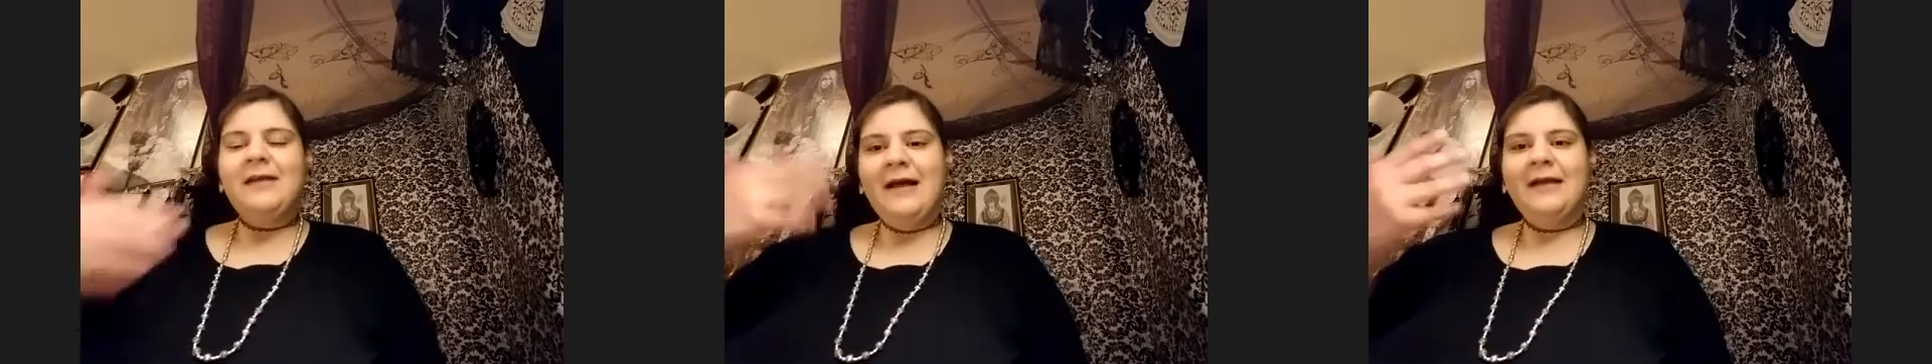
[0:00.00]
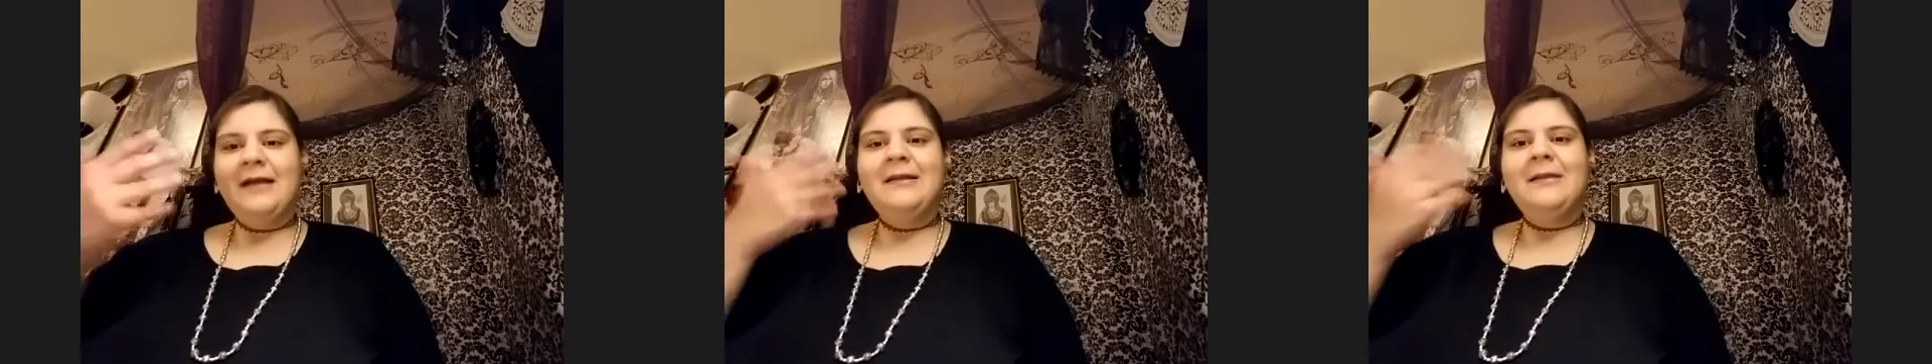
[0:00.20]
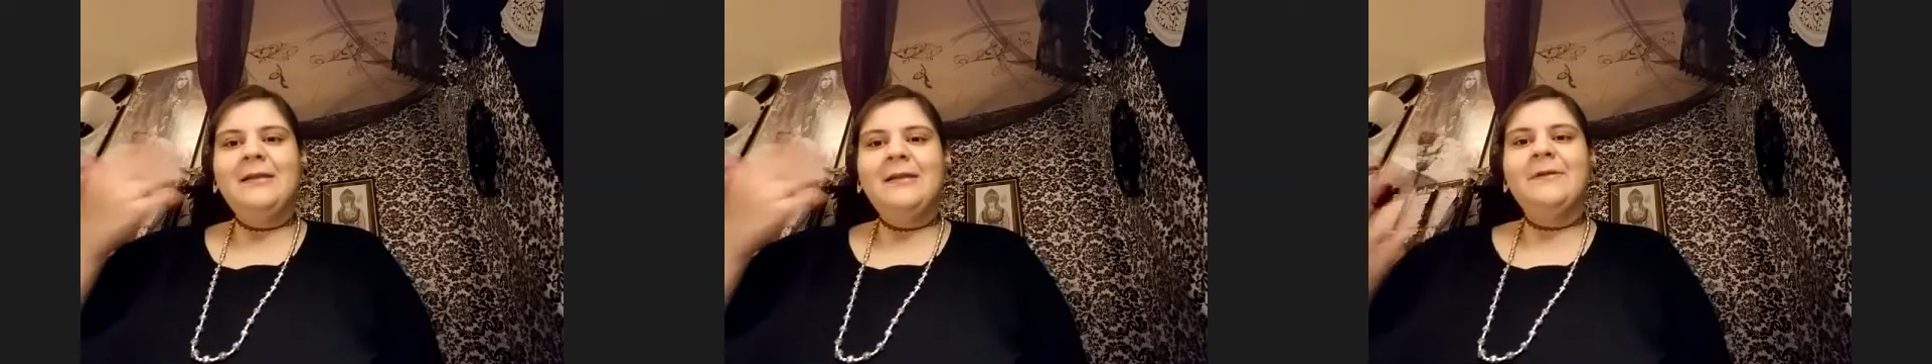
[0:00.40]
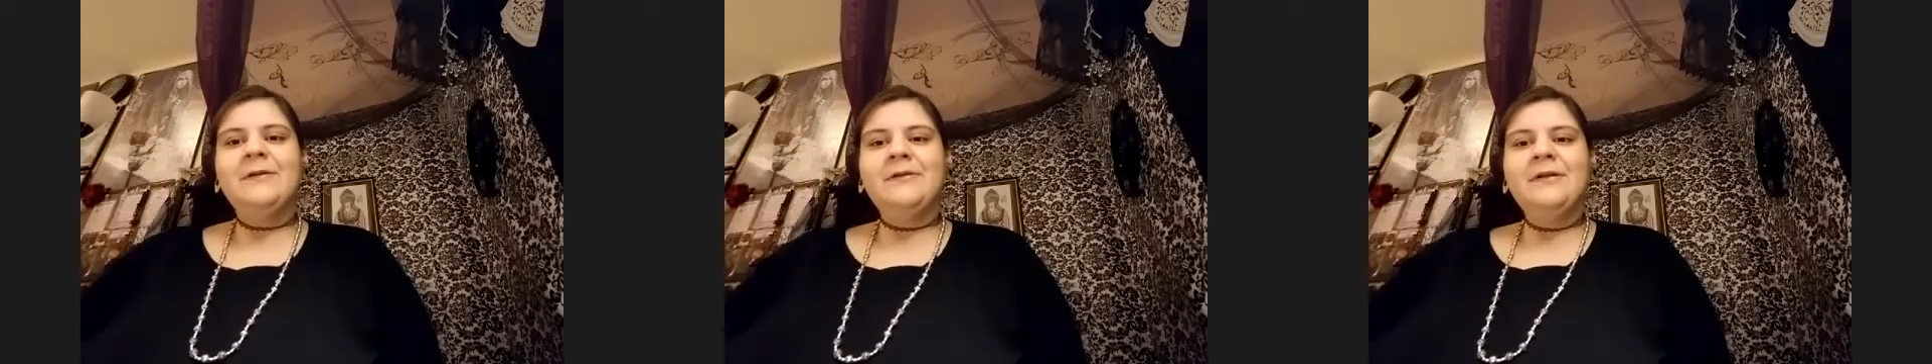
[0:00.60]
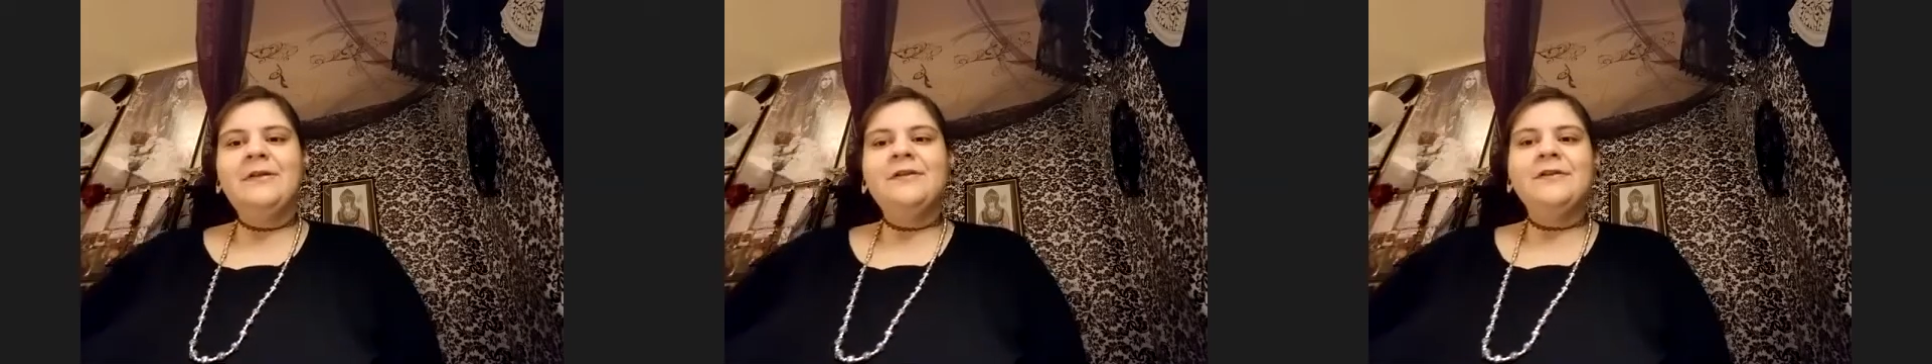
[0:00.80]
academic
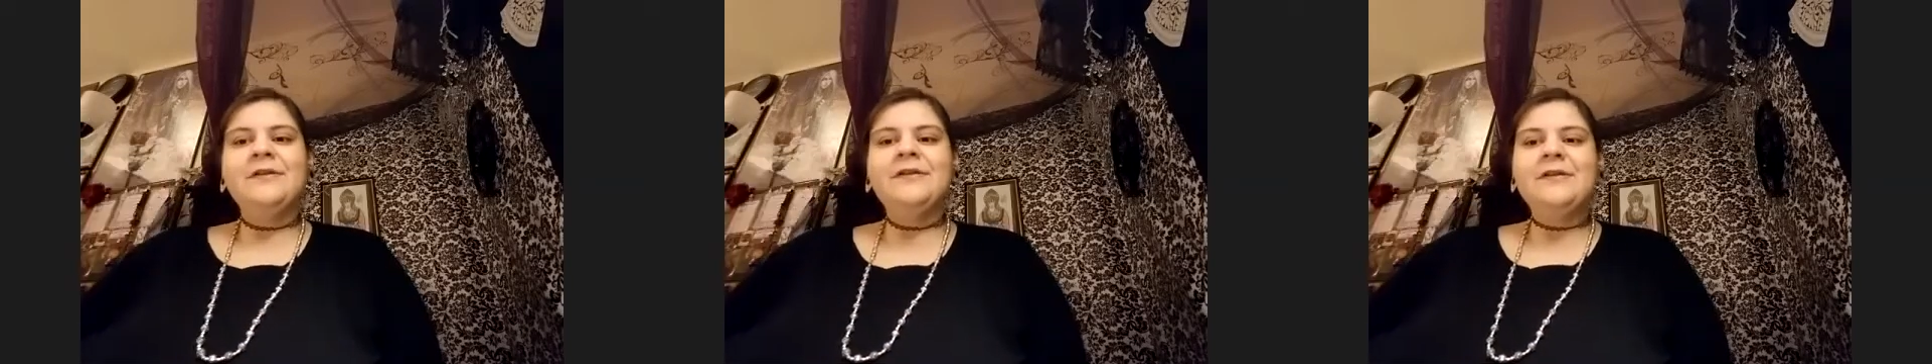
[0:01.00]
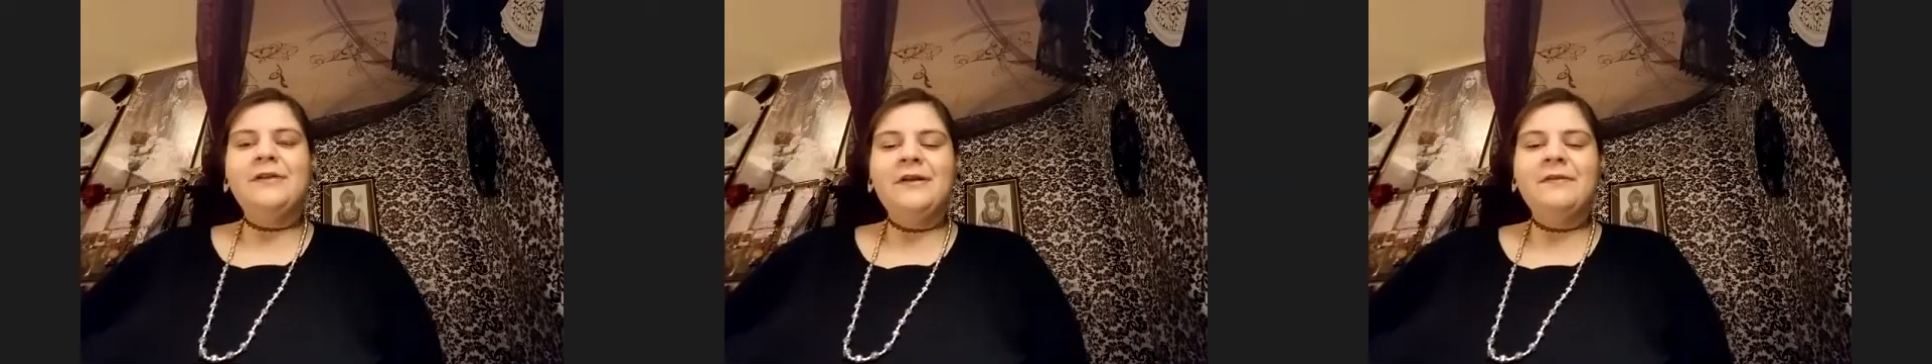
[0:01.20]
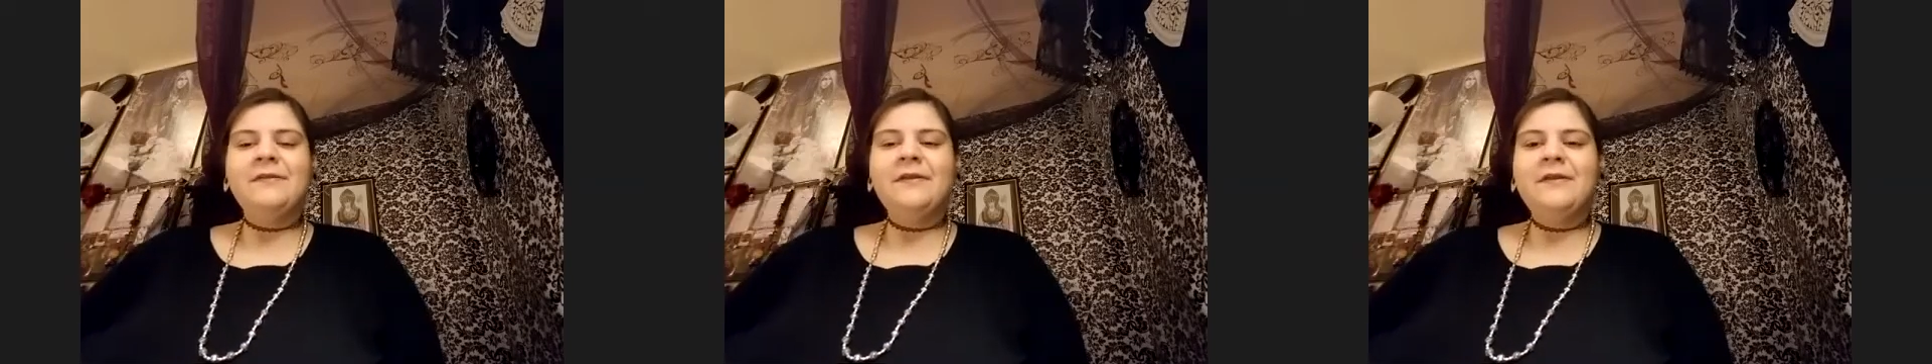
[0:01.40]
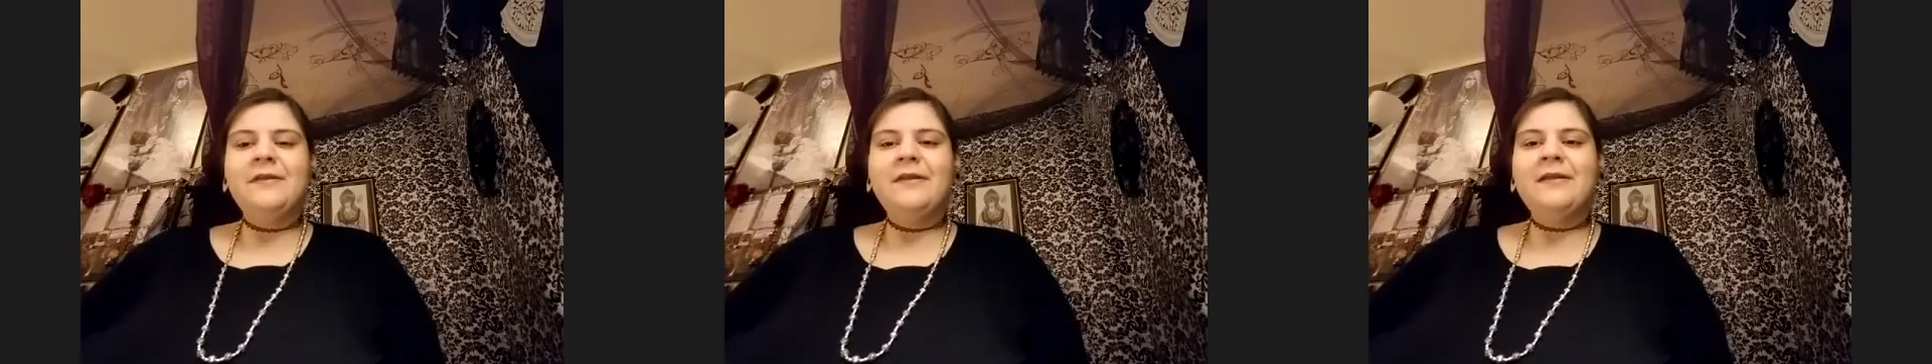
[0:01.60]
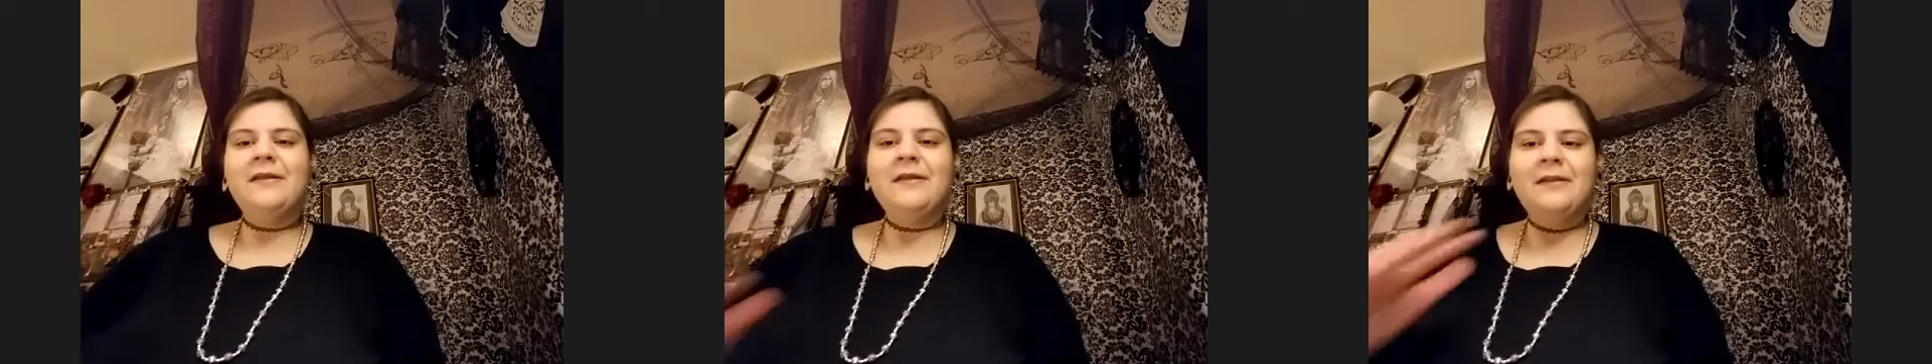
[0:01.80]
research and
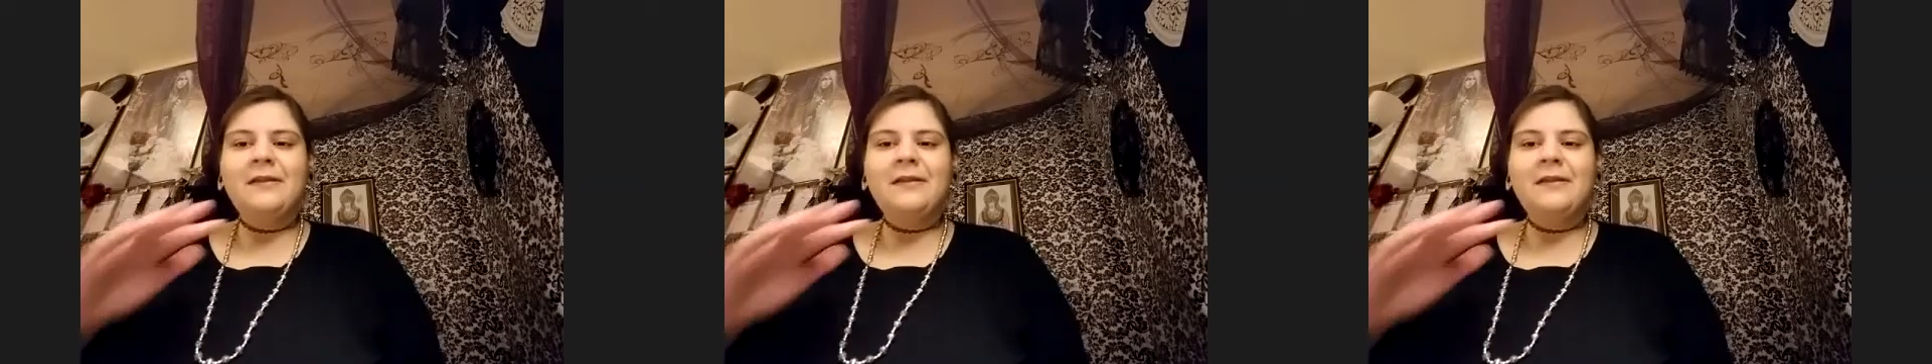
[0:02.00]
everything.